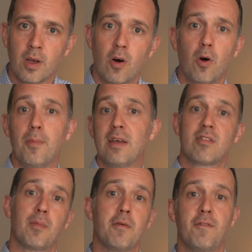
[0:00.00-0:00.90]
or make
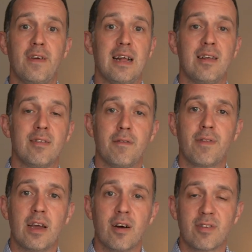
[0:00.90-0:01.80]
someone feel as if
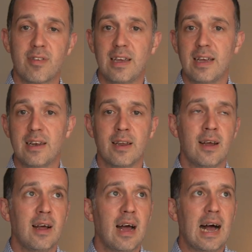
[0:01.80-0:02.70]
they are seen
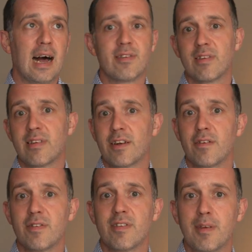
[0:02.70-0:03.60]
as a set
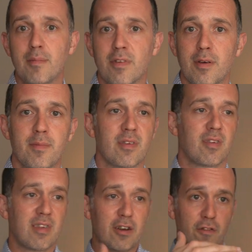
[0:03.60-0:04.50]
of symptoms, as a
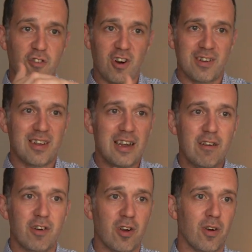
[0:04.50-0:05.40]
set of
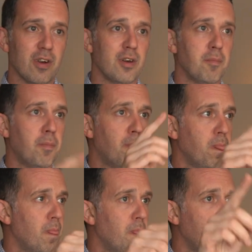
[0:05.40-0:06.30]
criterion and
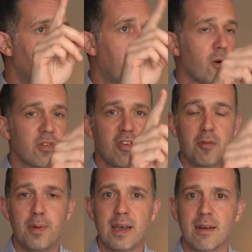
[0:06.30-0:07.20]
boxes
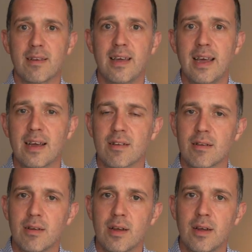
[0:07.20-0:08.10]
being ticked,
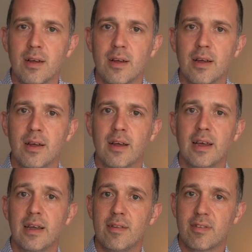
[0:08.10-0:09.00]

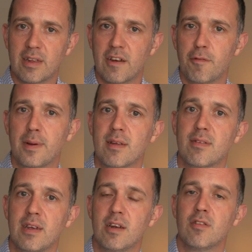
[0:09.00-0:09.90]
instead of being
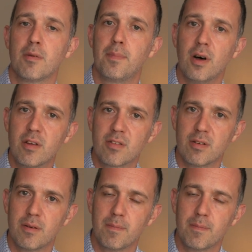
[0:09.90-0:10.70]
seen as a person.